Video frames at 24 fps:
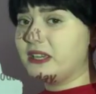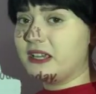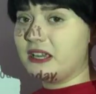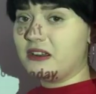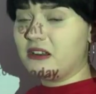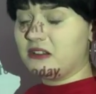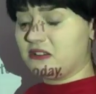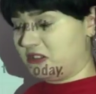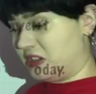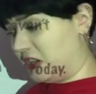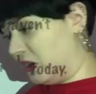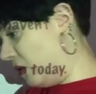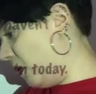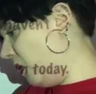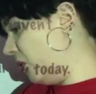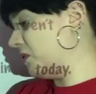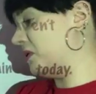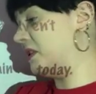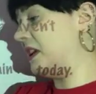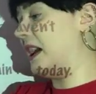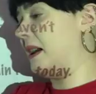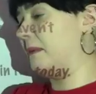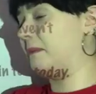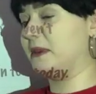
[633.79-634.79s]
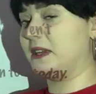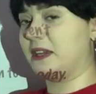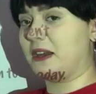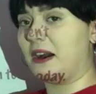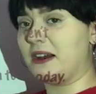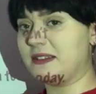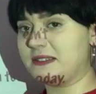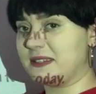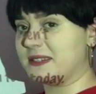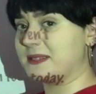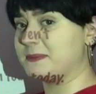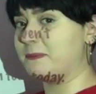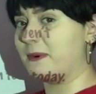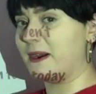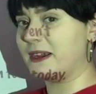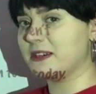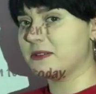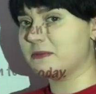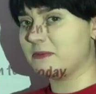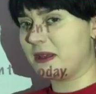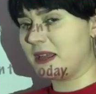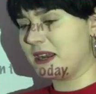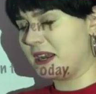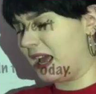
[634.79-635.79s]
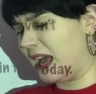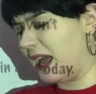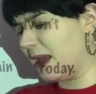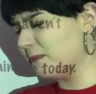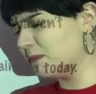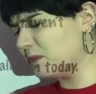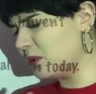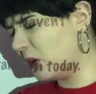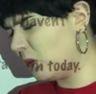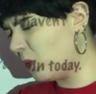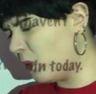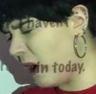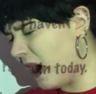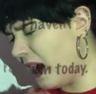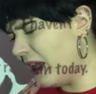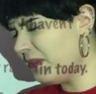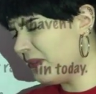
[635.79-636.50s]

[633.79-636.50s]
we cannot say, oh yeah, because it's Spider-Man, I'm